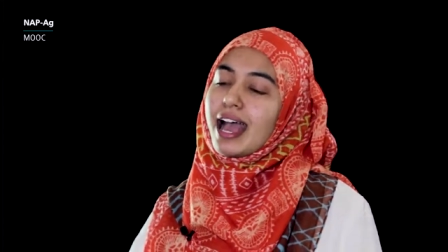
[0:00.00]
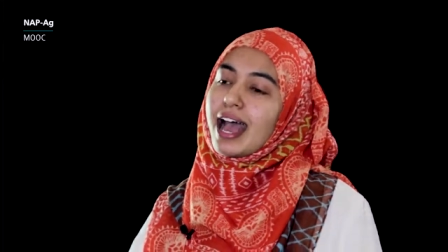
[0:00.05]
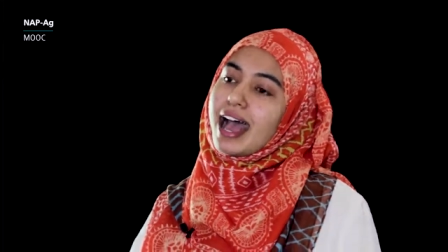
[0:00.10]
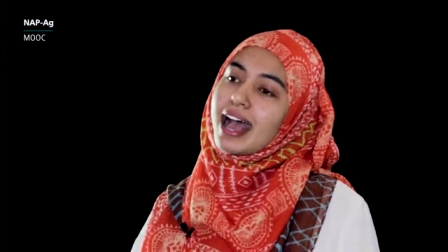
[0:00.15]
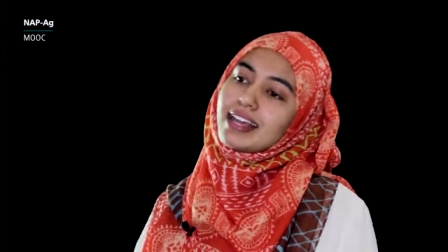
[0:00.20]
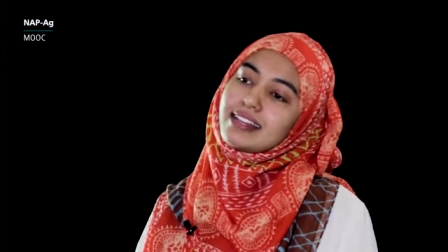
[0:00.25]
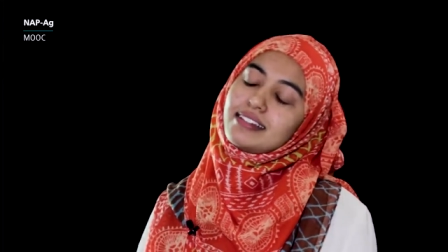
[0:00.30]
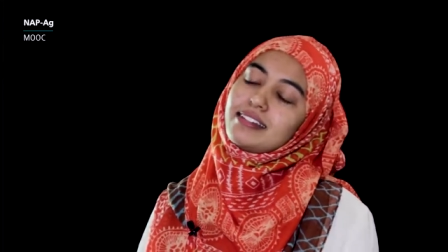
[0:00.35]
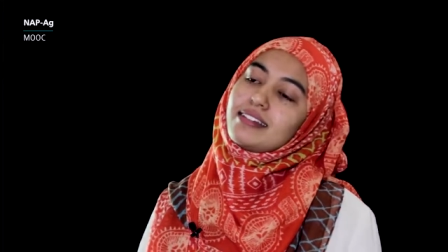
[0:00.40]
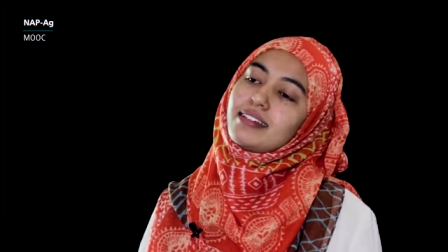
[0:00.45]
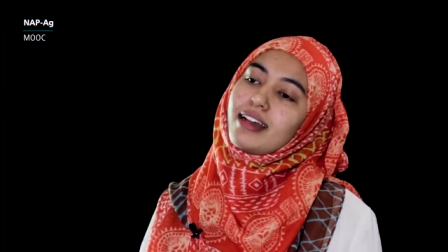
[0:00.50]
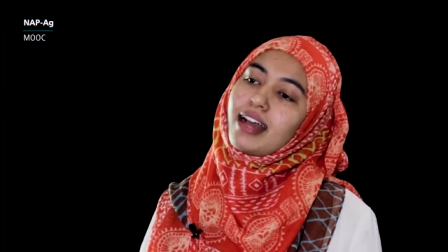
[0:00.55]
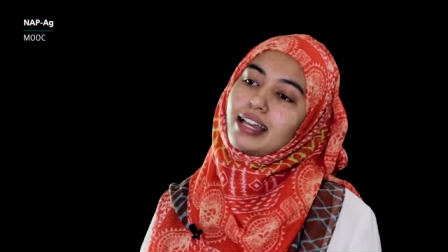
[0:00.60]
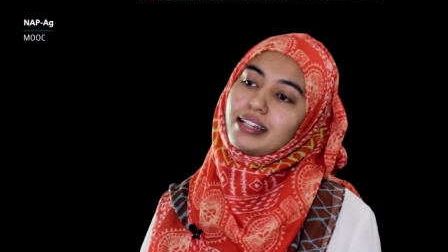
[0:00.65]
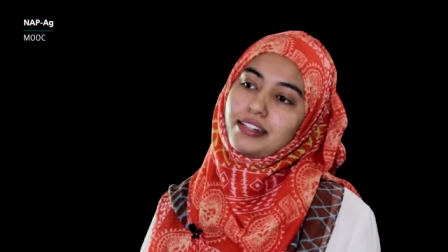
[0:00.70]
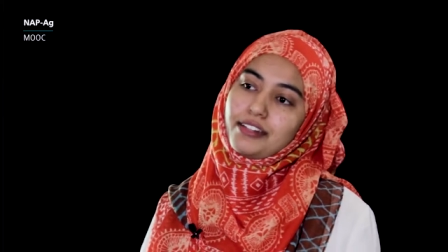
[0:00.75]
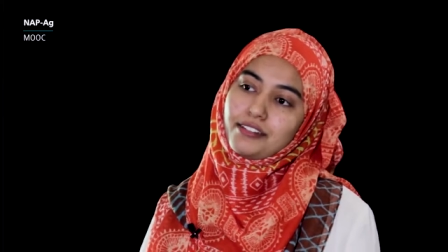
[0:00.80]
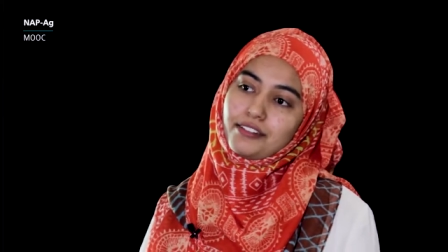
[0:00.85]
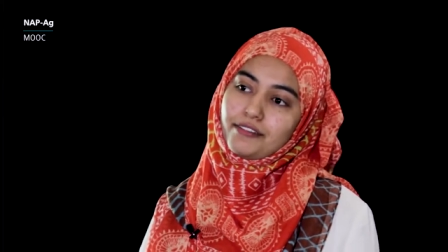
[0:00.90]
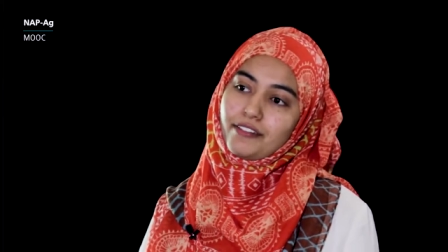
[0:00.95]
and
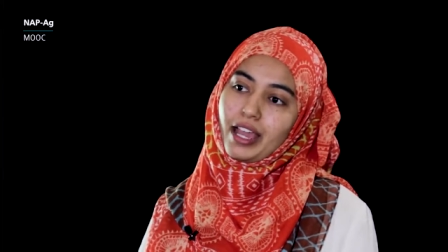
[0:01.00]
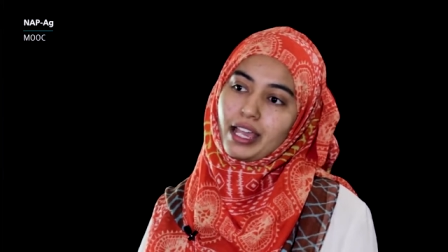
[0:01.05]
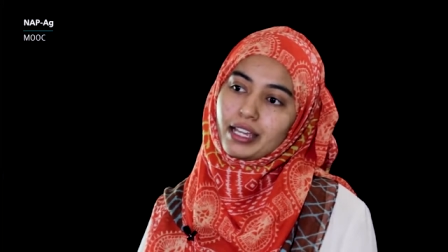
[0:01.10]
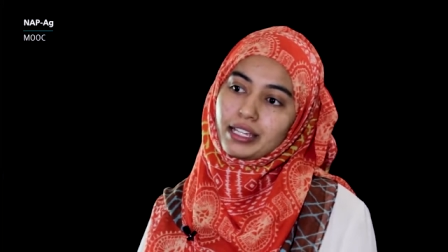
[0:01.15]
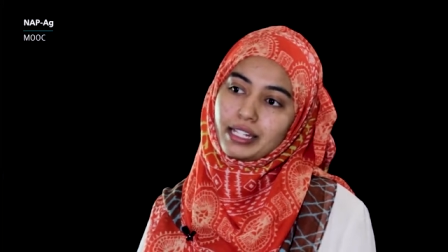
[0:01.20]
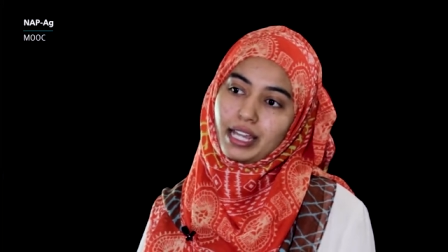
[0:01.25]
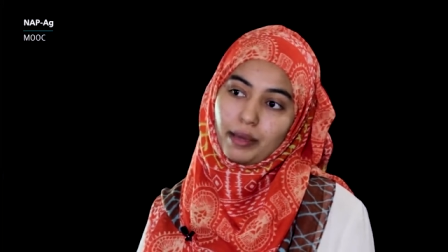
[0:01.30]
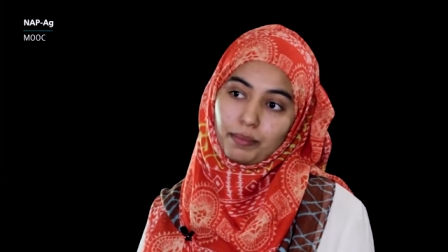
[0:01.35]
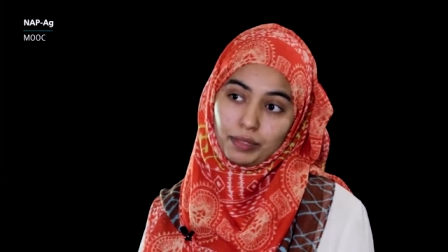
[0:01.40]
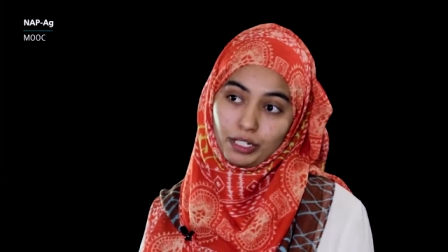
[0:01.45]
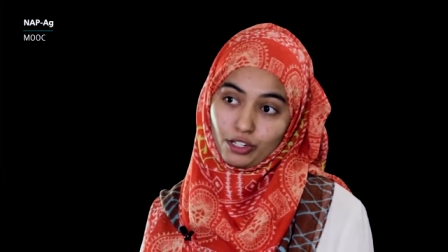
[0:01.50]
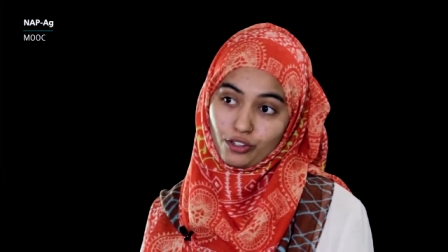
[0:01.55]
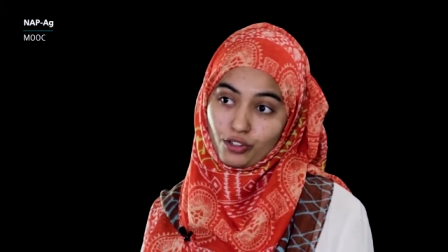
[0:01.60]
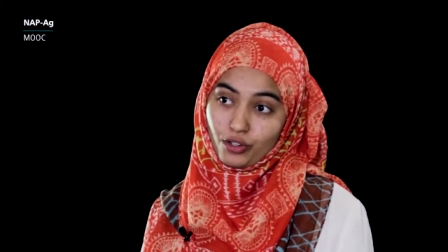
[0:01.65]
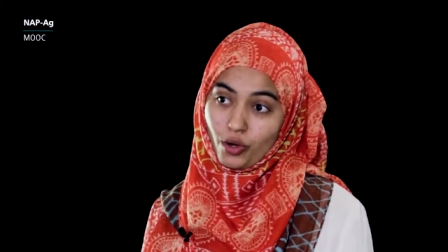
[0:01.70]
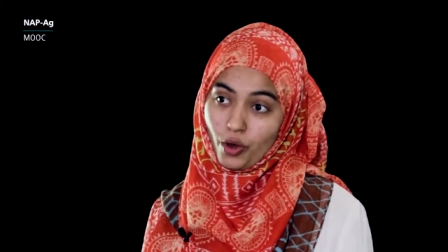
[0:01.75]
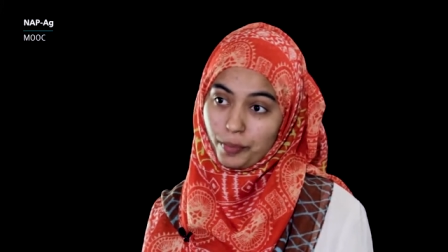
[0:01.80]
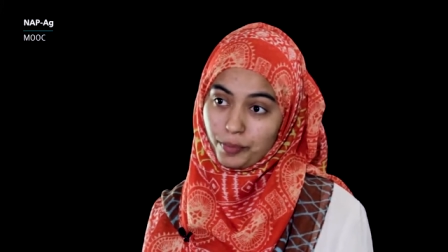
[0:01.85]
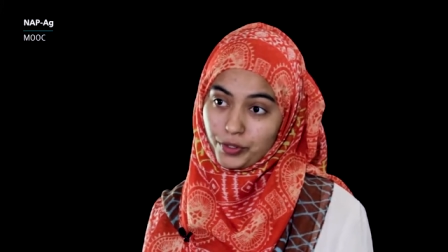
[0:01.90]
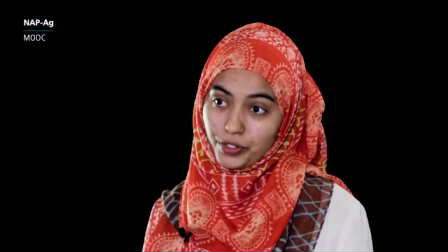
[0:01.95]
identifying
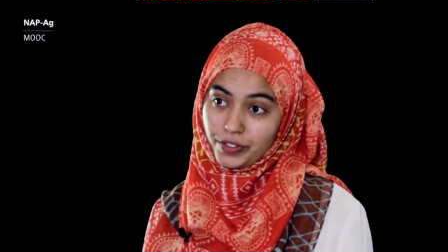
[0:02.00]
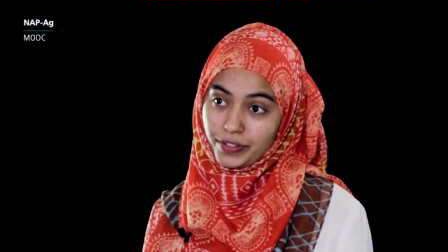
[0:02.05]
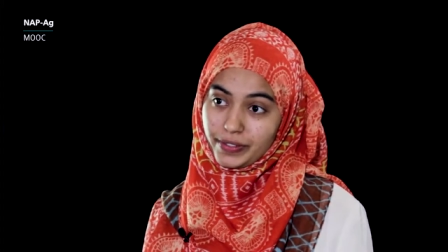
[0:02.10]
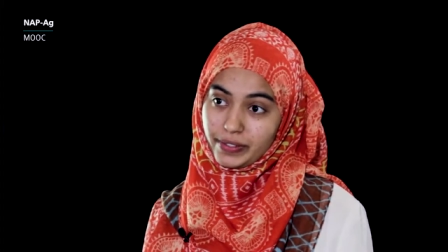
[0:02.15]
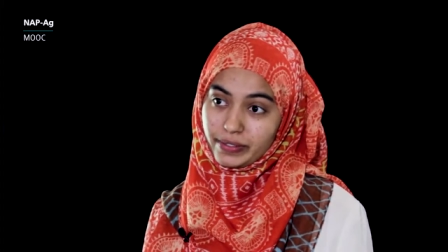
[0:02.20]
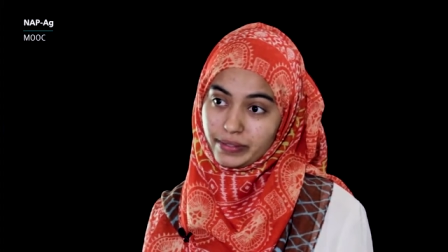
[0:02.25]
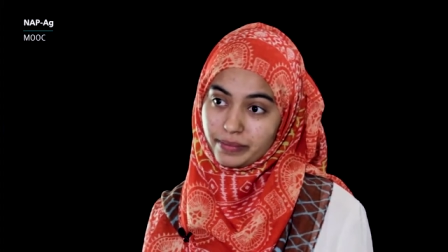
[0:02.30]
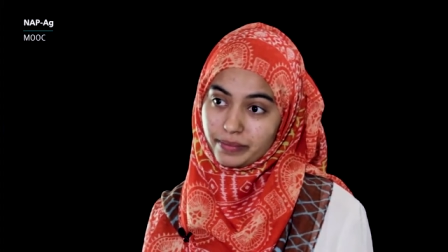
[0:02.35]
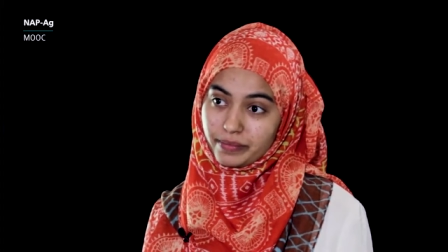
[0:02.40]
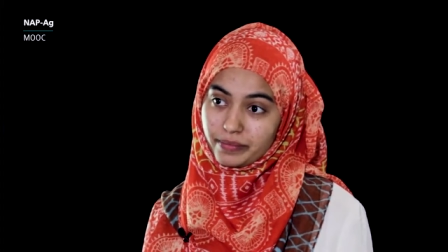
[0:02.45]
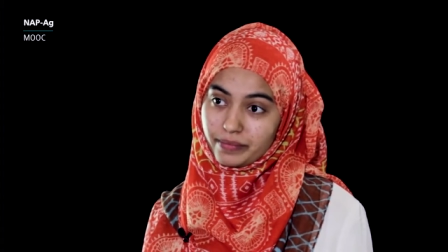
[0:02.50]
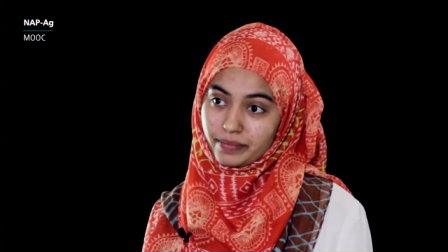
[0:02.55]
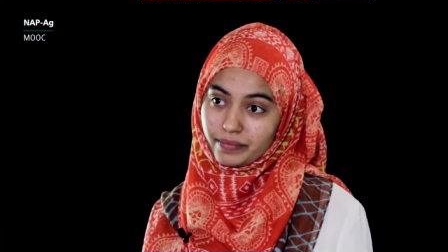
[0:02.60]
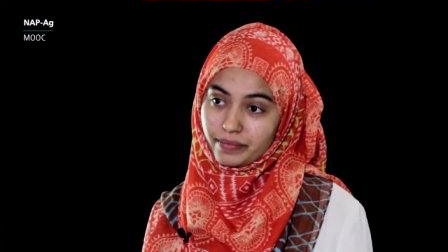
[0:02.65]
adaptation options.